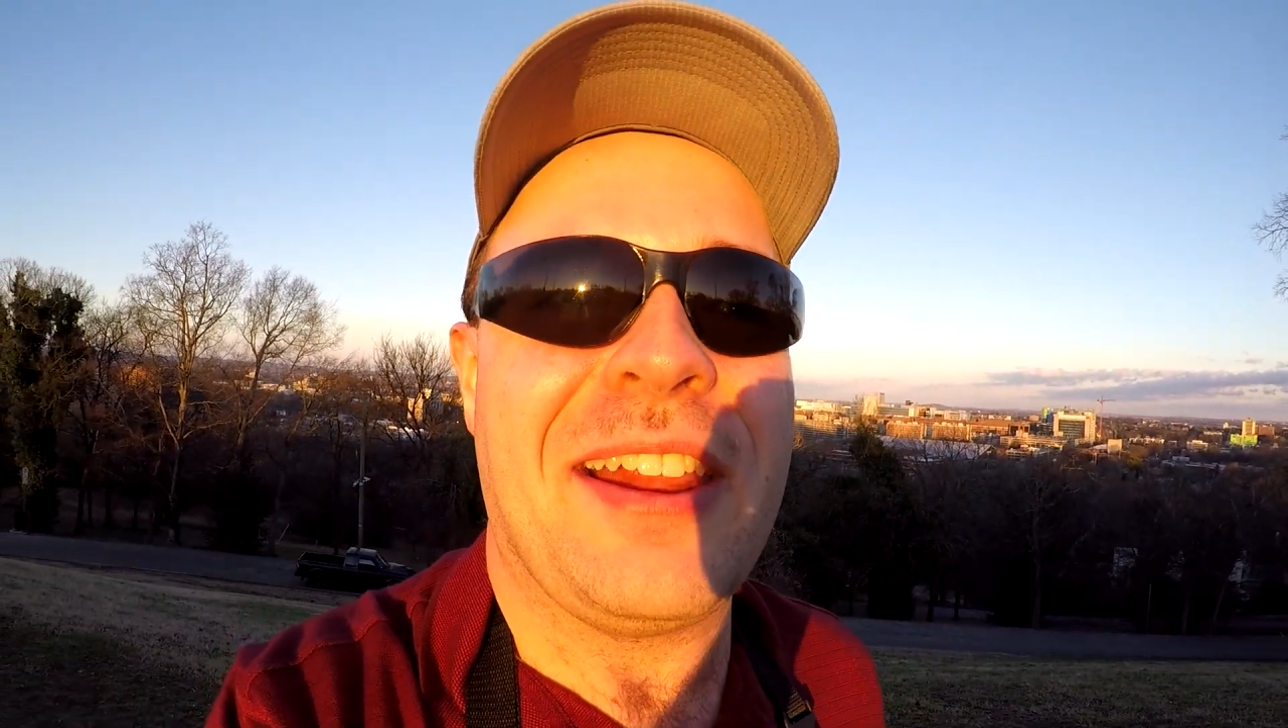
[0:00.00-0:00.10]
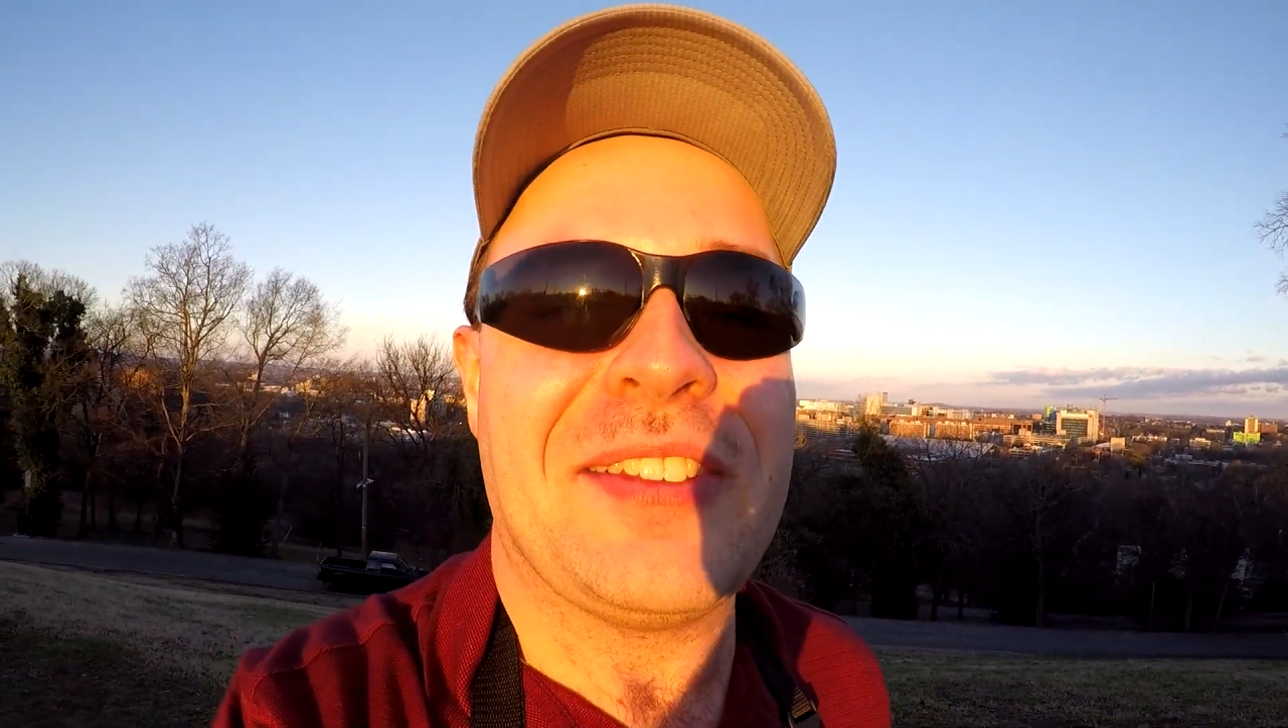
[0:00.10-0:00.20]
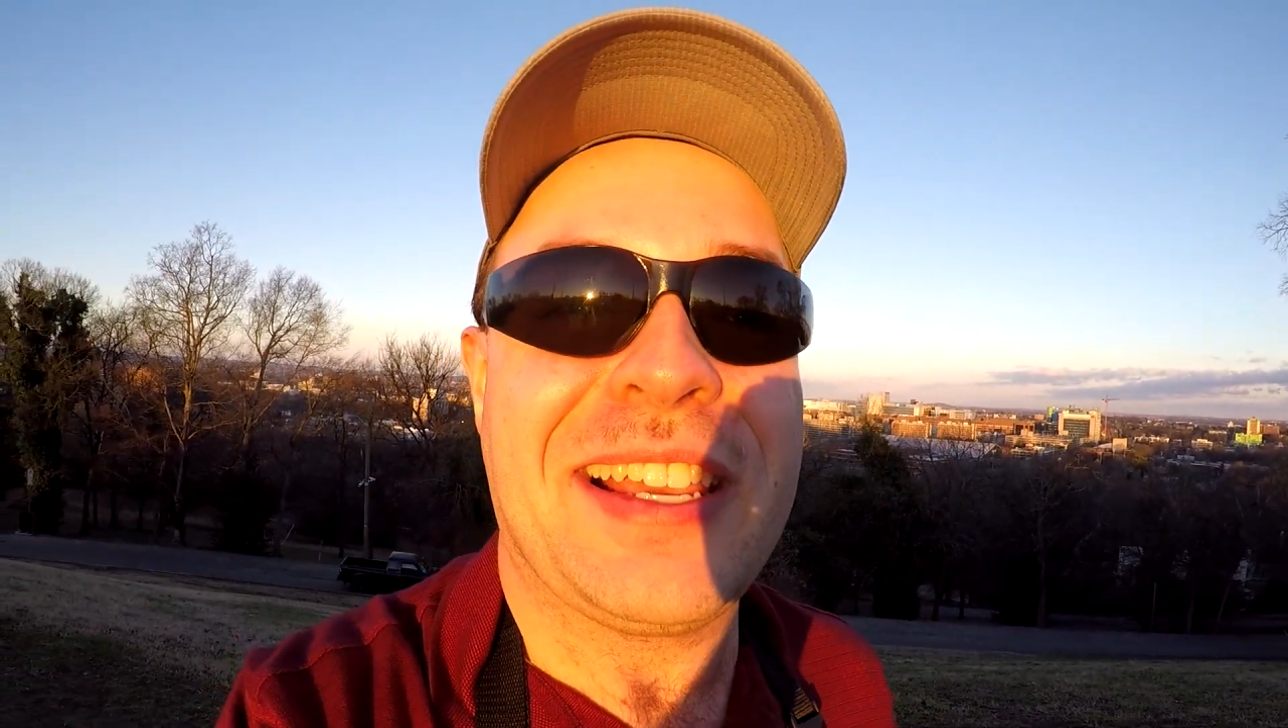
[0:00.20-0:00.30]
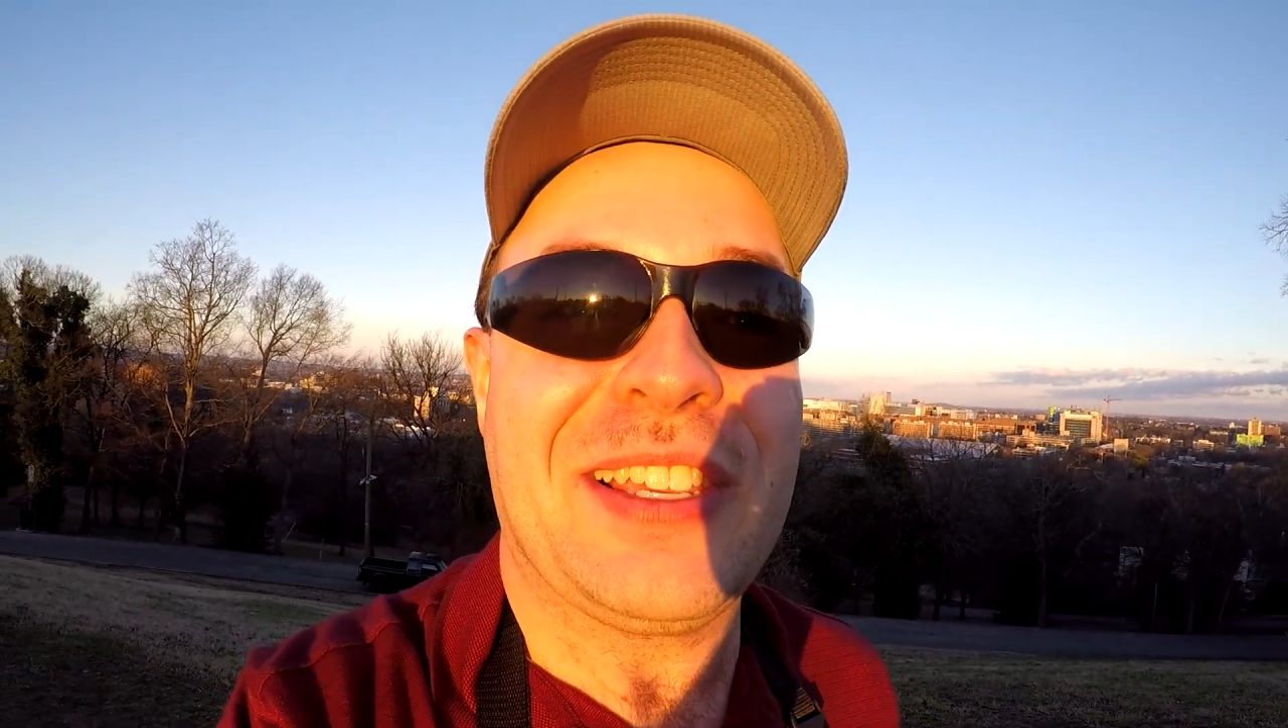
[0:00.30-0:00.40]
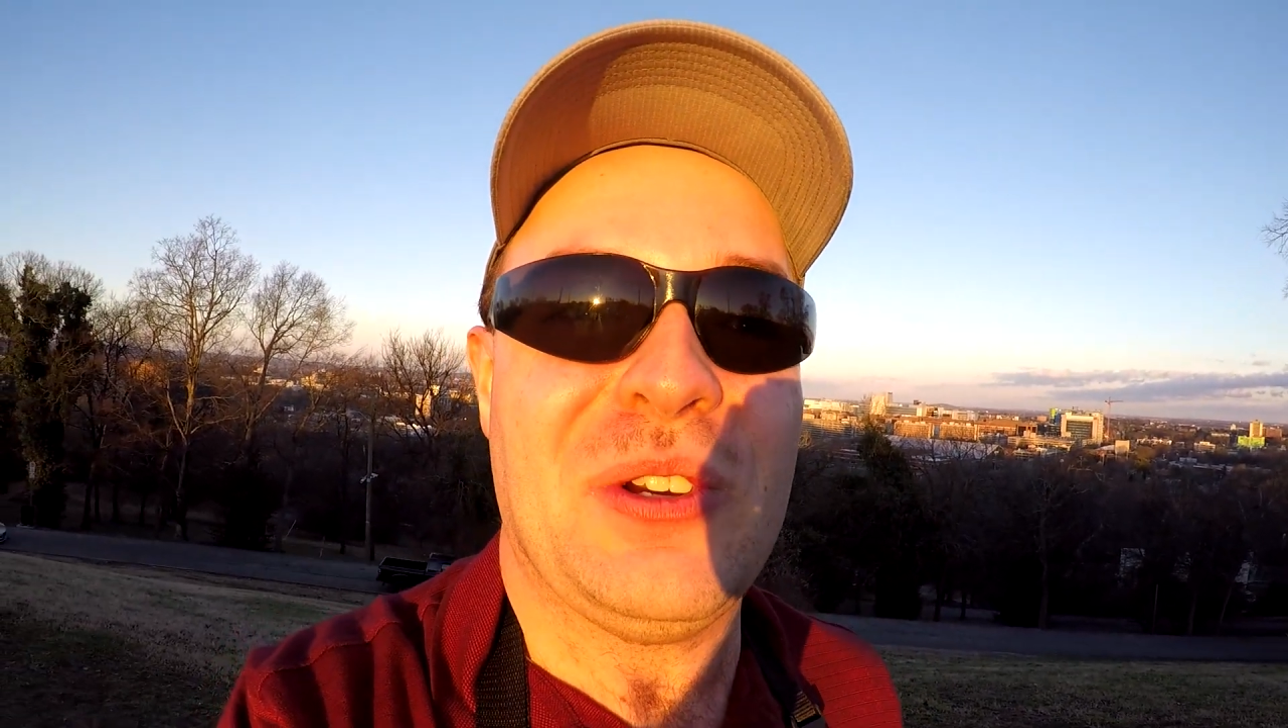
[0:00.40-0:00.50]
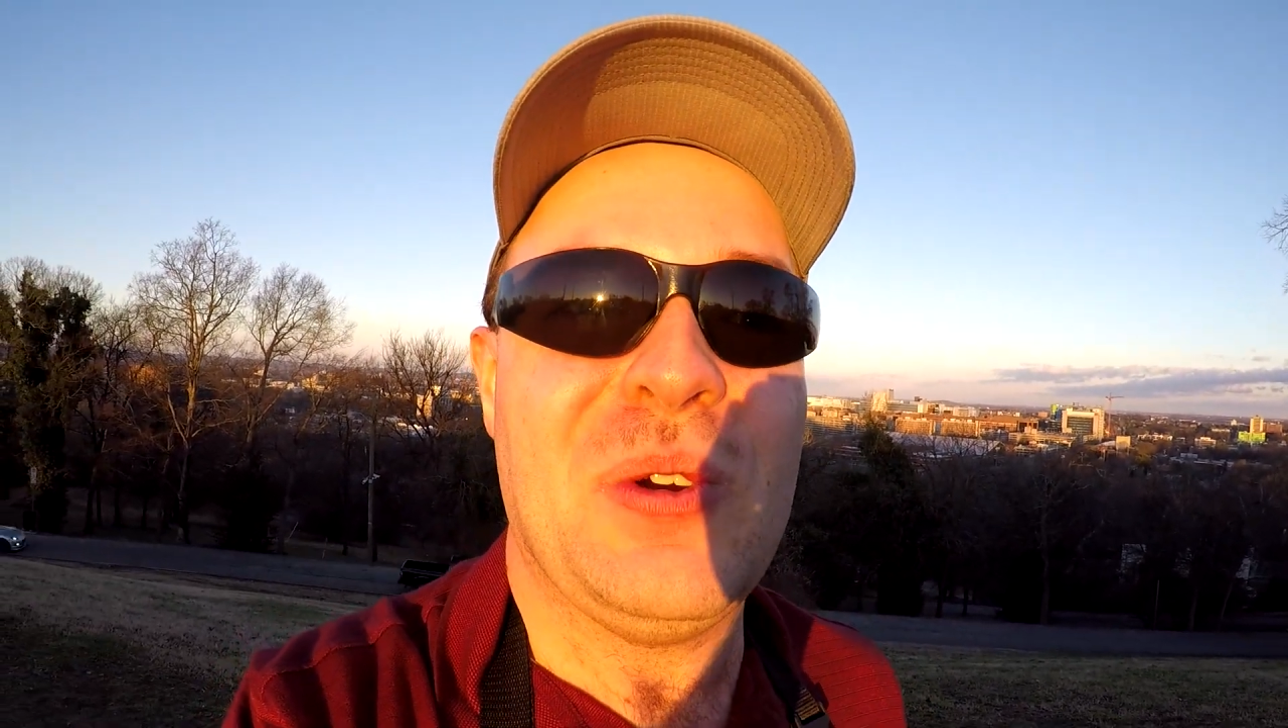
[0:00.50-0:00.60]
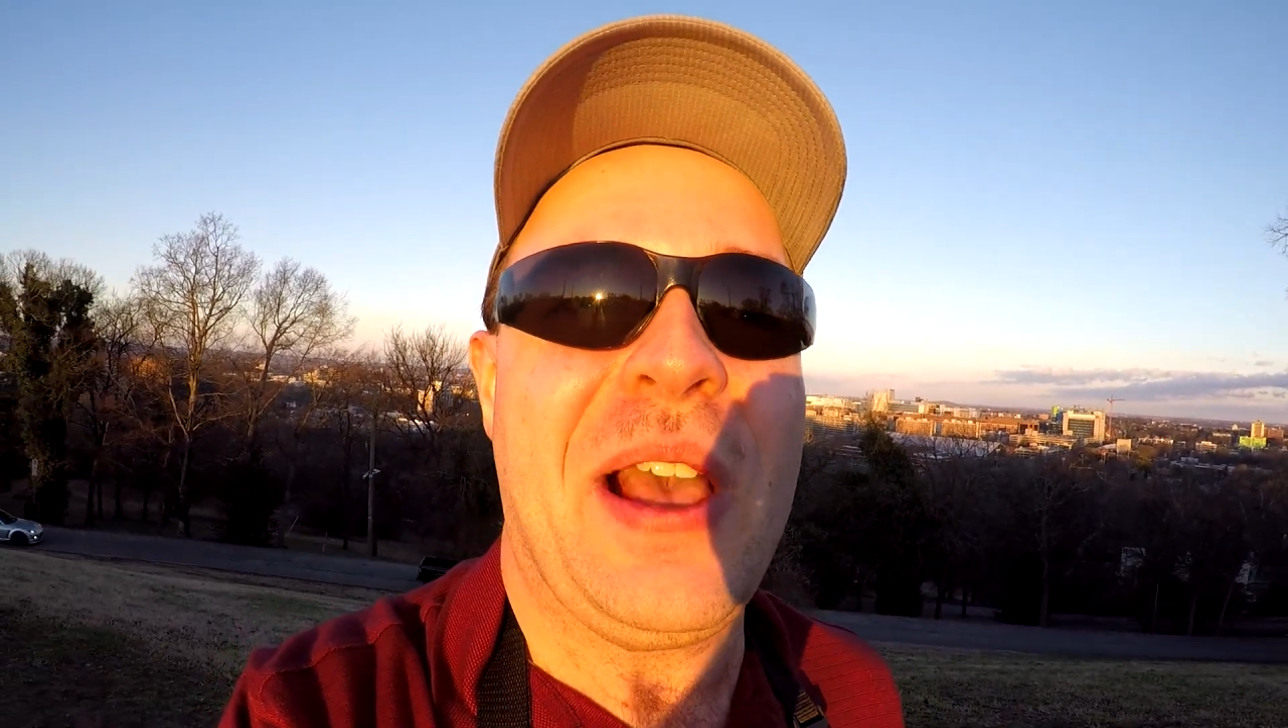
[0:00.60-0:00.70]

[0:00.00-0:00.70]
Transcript: I was like, ooh,